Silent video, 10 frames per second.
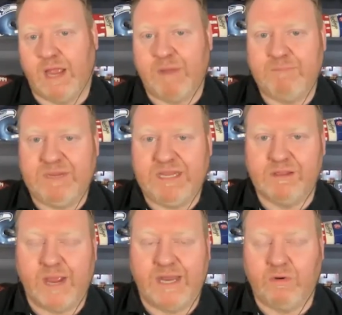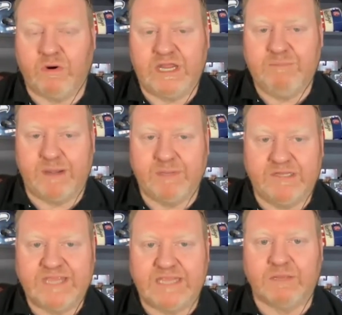I might be in the minority, but I'm going to
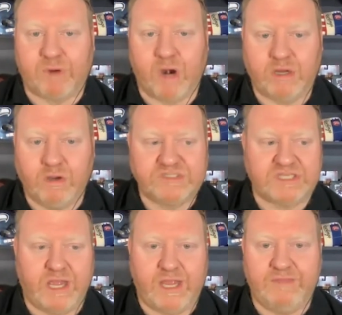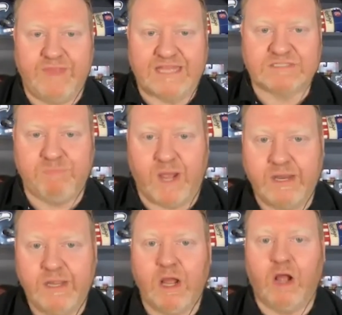take the Broncos in that spot.
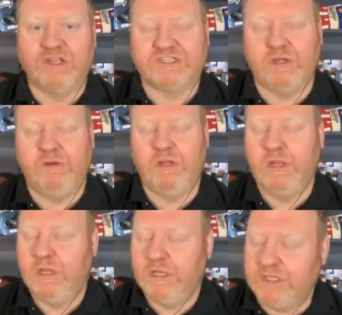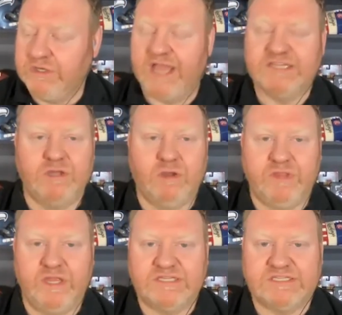Also, you guys know
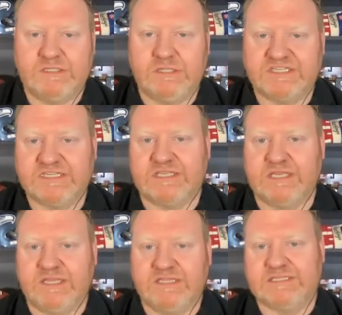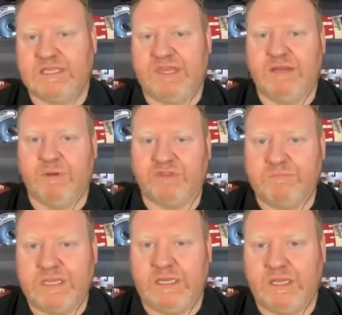this. This is the thing about the
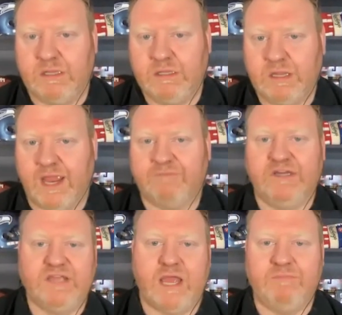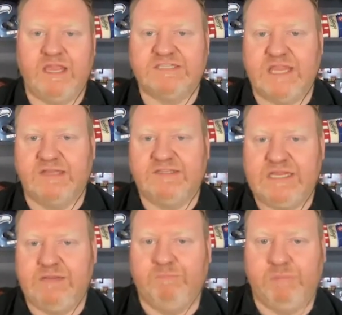media. Every time they say a
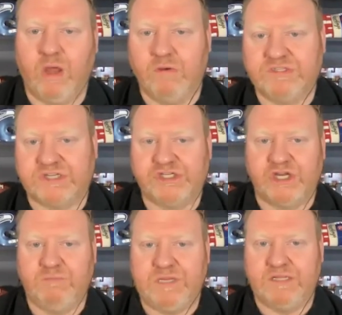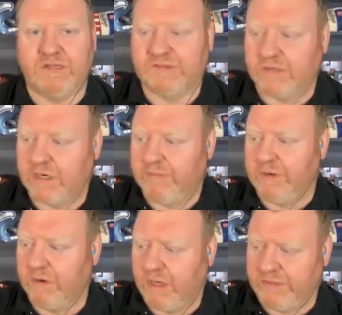team blows or shouldn't be in the
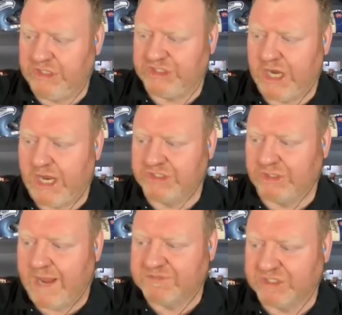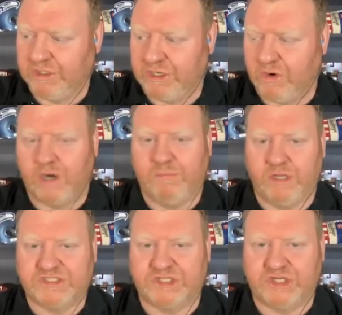tournament or, oh, these guys are absolutely horrible,
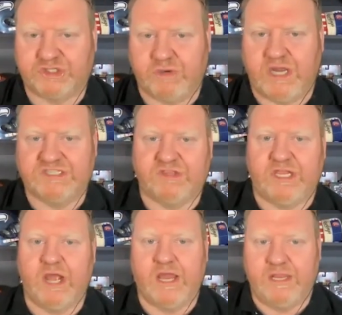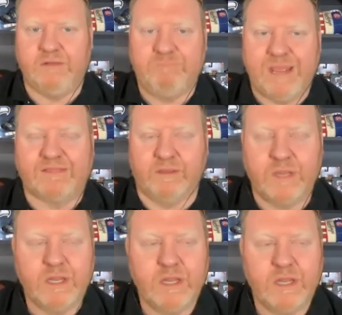it's a disgrace that they got in, bet them.
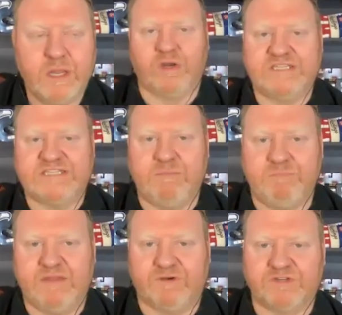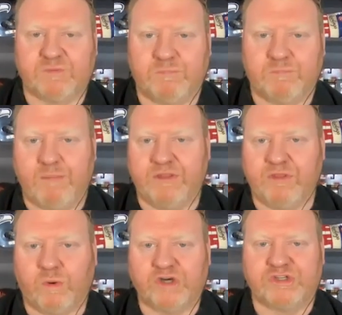The Oregon State Beavers were probably
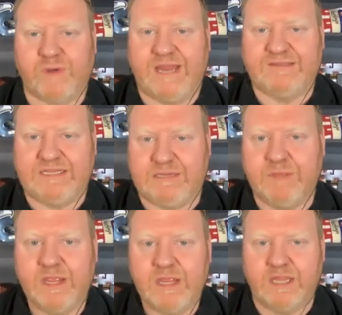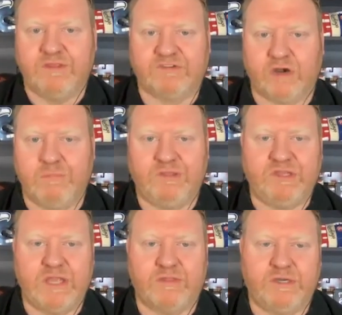the worst ranked team in the tournament
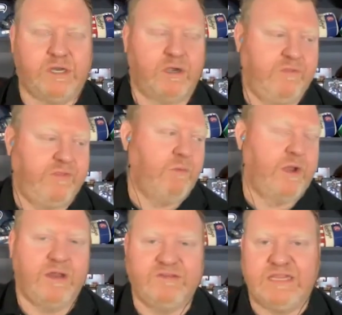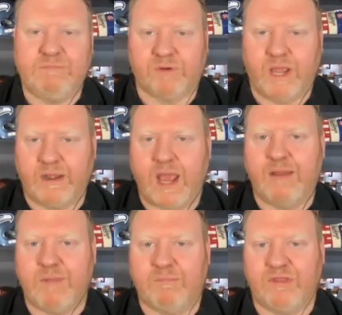the other year, and they went on a deep run. I
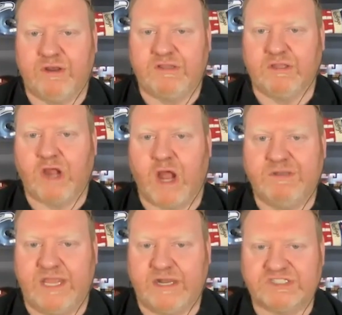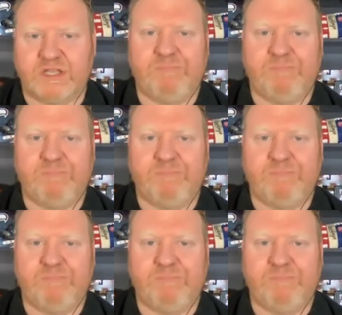remember the commentators. The